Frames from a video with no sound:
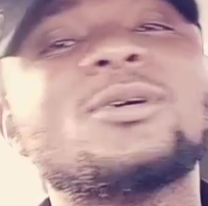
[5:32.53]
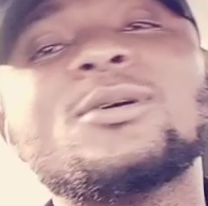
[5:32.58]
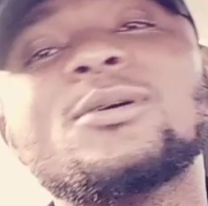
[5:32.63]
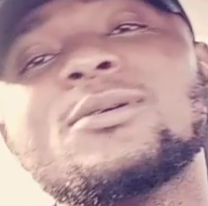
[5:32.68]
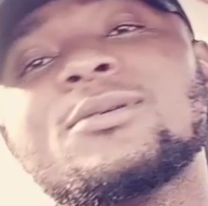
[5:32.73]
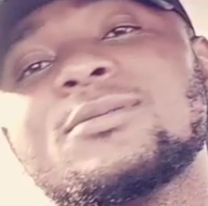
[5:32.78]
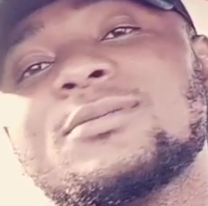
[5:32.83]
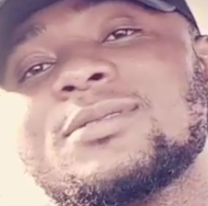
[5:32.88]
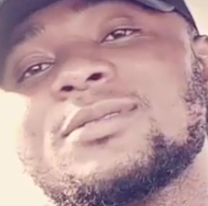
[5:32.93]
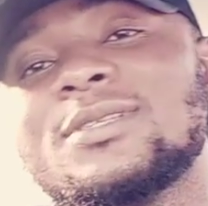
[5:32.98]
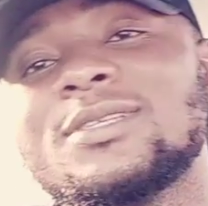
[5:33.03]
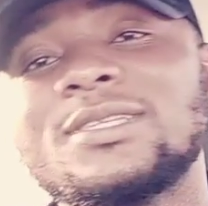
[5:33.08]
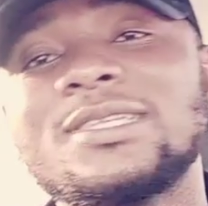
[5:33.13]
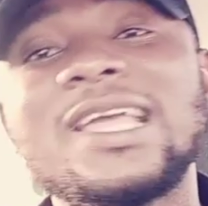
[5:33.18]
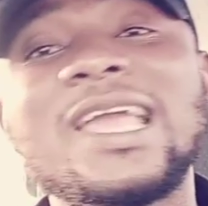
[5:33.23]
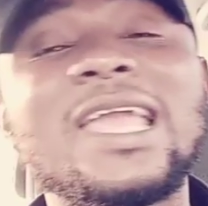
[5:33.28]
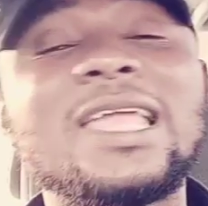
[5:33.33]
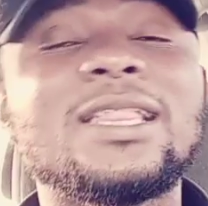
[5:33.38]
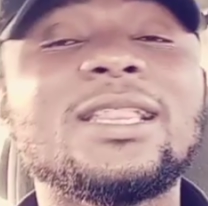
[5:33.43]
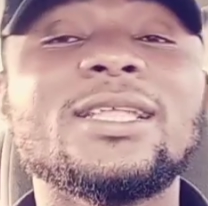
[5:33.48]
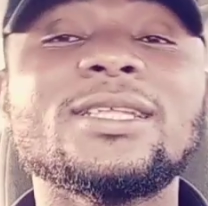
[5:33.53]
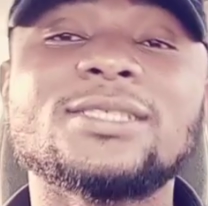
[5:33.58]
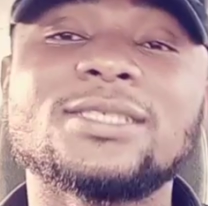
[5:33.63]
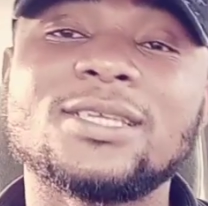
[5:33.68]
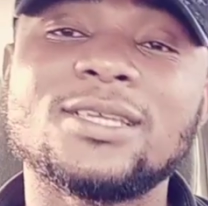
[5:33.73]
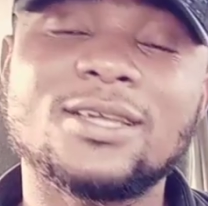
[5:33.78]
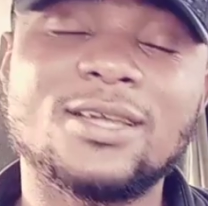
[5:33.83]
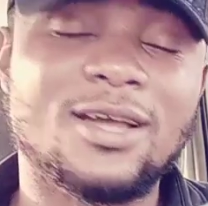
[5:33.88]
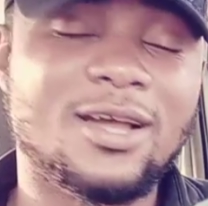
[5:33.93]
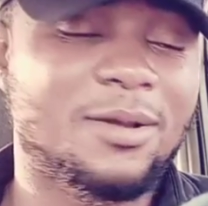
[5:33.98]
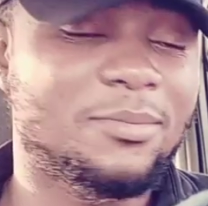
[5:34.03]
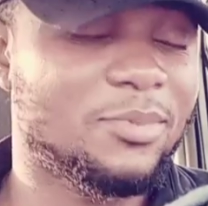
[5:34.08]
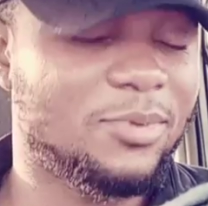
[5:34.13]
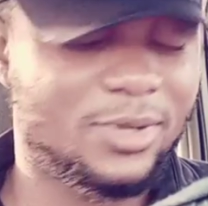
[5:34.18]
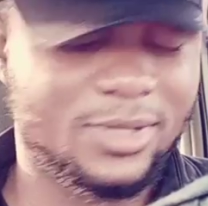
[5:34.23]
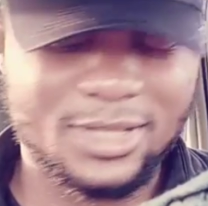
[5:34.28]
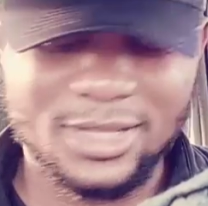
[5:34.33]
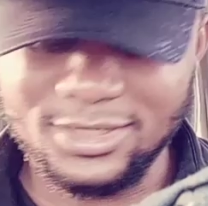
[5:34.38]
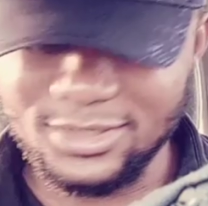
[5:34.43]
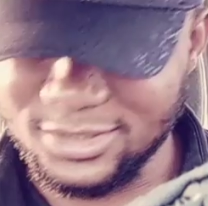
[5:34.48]
No, anything can
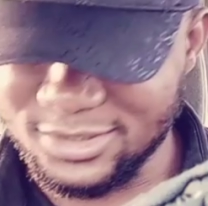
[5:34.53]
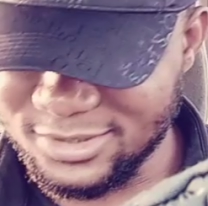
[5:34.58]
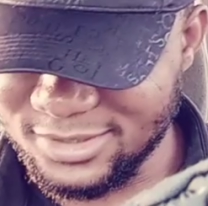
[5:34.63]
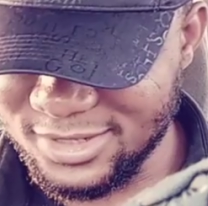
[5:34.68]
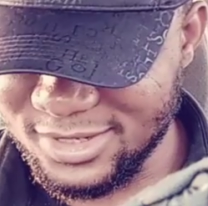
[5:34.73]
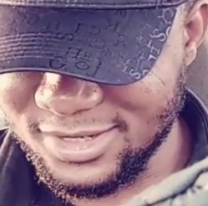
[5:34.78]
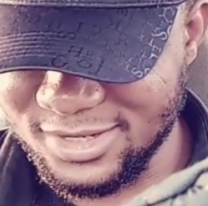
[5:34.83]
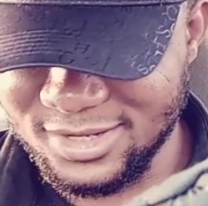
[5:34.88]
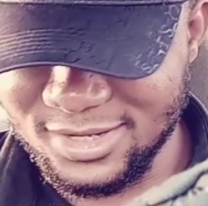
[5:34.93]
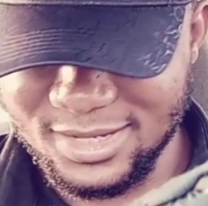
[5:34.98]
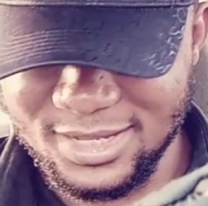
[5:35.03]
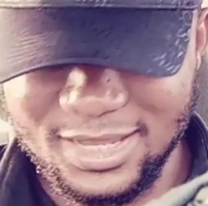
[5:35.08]
happen in Nigeria.